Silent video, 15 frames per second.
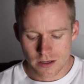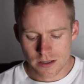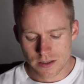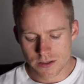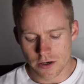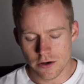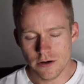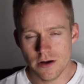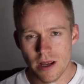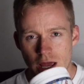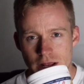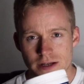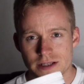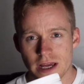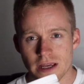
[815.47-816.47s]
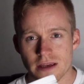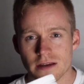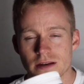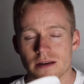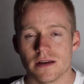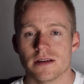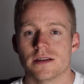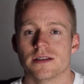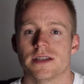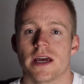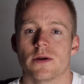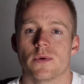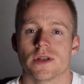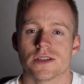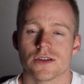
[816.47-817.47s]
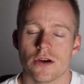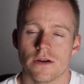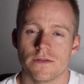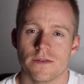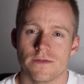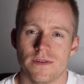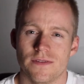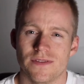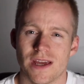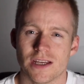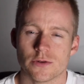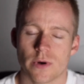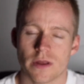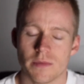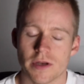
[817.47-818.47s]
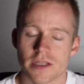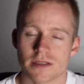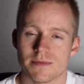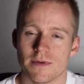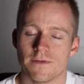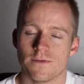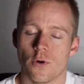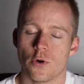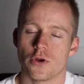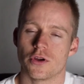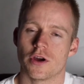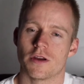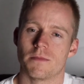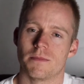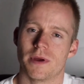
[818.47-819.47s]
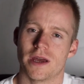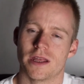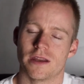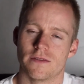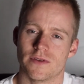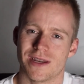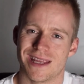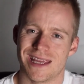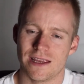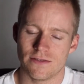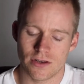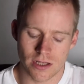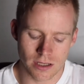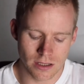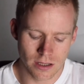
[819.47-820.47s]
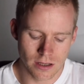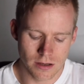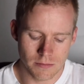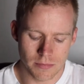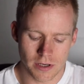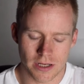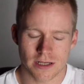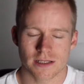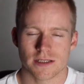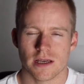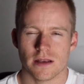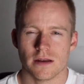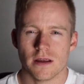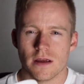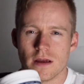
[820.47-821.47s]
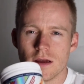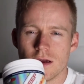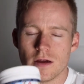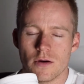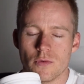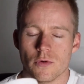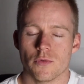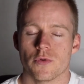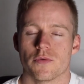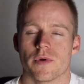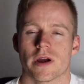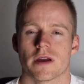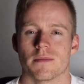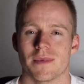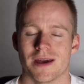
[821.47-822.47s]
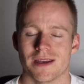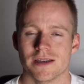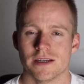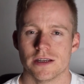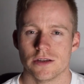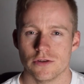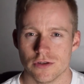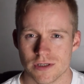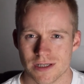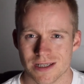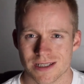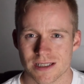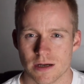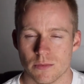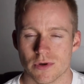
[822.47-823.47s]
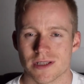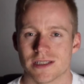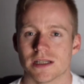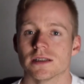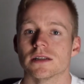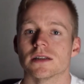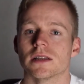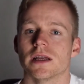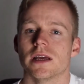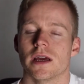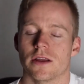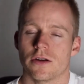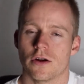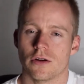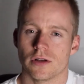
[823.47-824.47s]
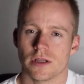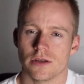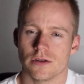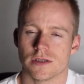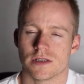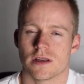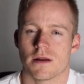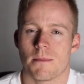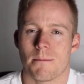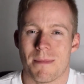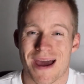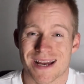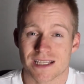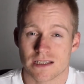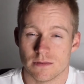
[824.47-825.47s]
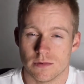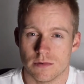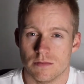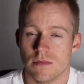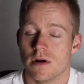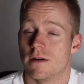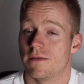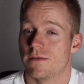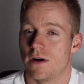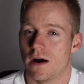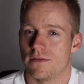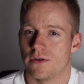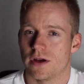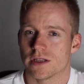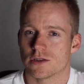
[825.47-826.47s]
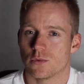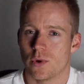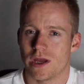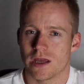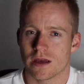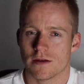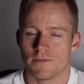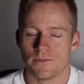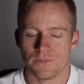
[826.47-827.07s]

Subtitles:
So how to take it: take one serve 15-20 minutes before you go to bed of an evening, but like I said, we would recommend using it somewhat cyclically and only using it a maximum of 5 nights a week.